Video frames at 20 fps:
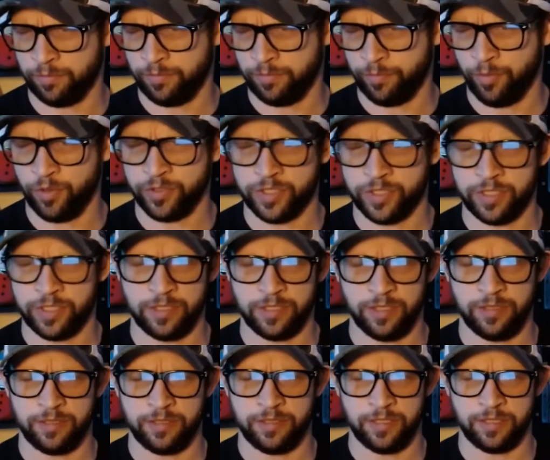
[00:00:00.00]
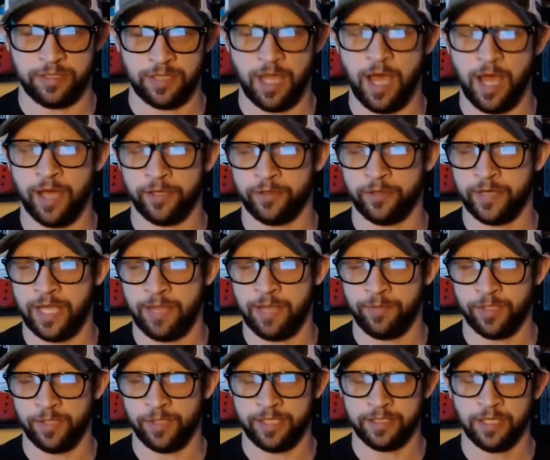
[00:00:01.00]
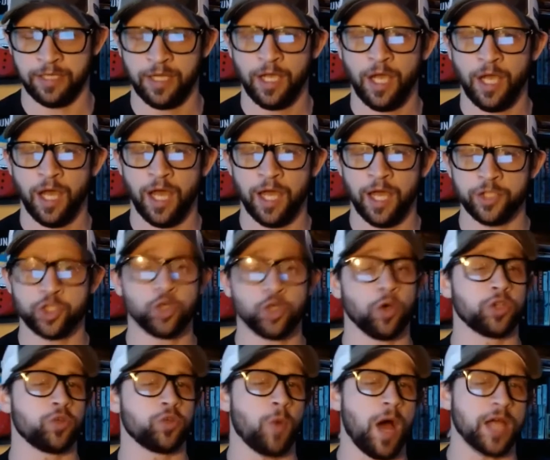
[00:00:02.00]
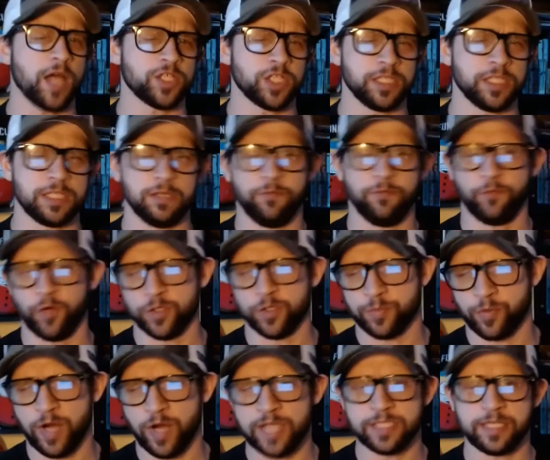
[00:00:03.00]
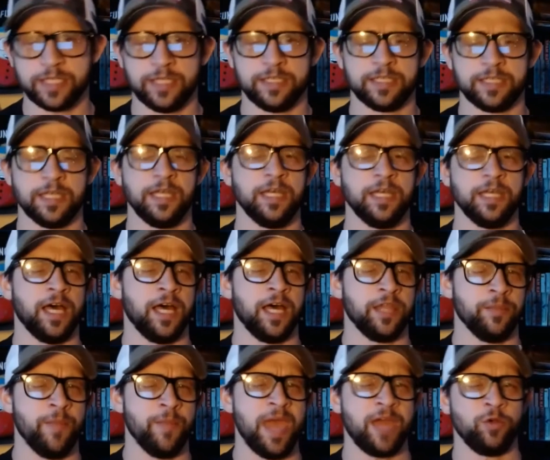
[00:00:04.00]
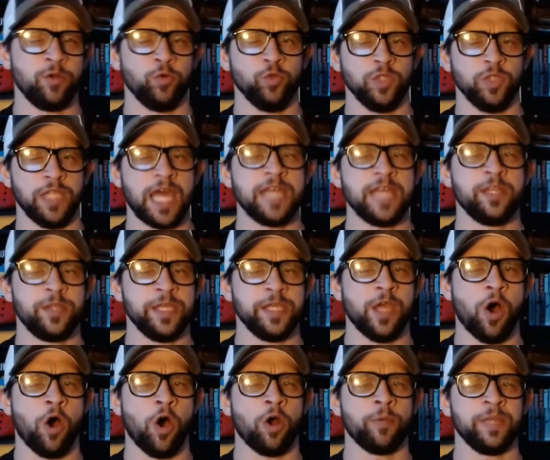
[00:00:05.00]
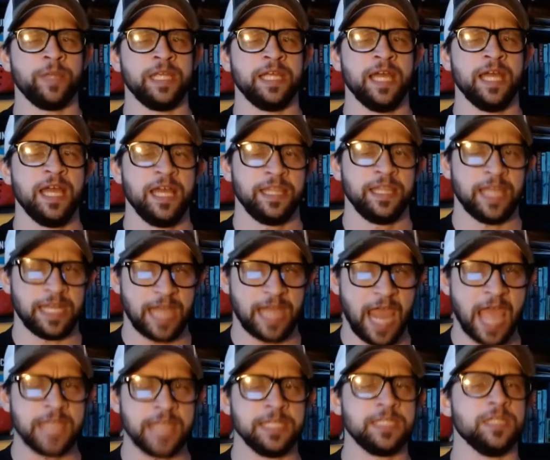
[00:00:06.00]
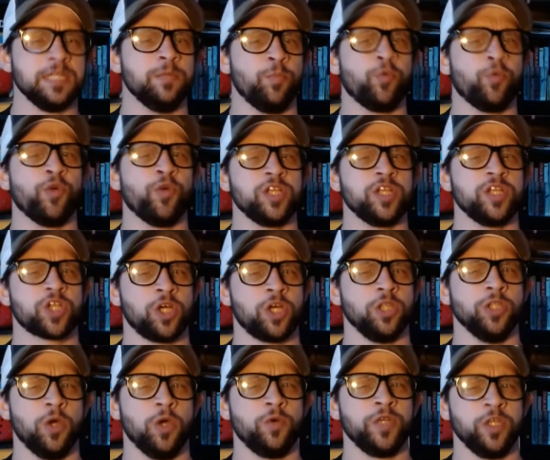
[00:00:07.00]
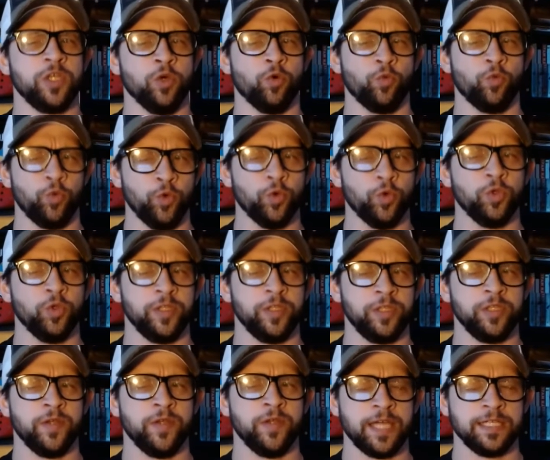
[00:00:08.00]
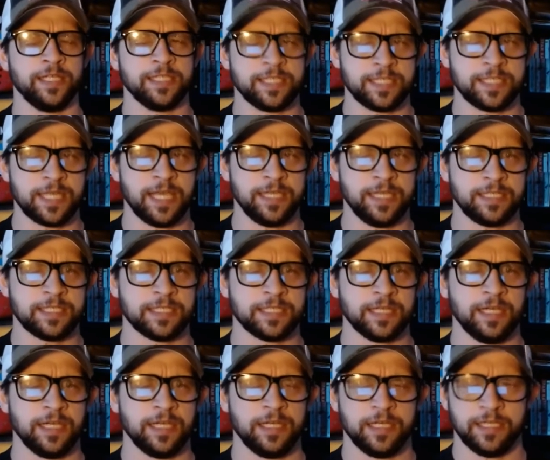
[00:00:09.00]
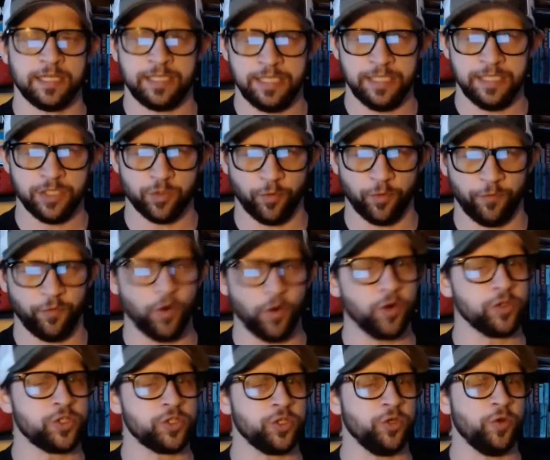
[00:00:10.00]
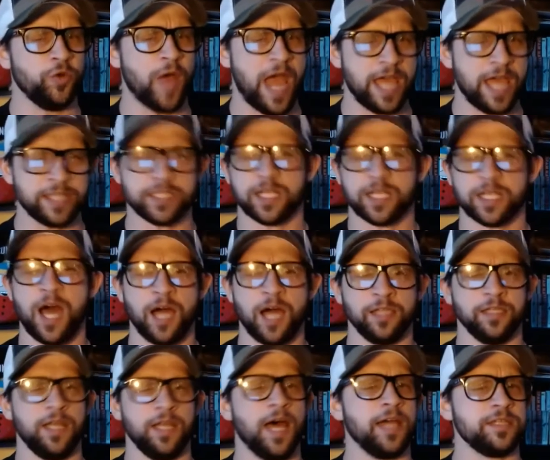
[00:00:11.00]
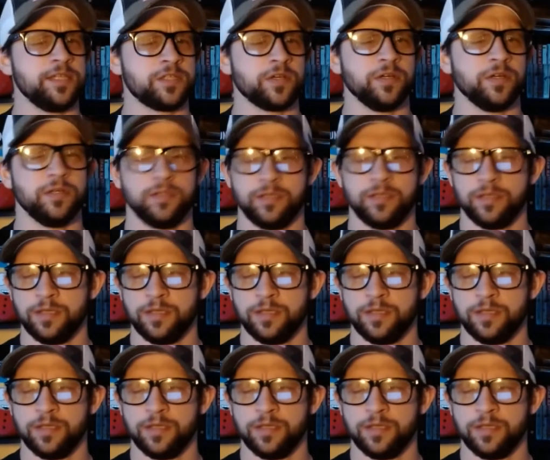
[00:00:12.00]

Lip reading: person to honor and emulate. George Washington, first president, the man who led the army that ended British colonial rule in the United States. He is referred to as a colonizer.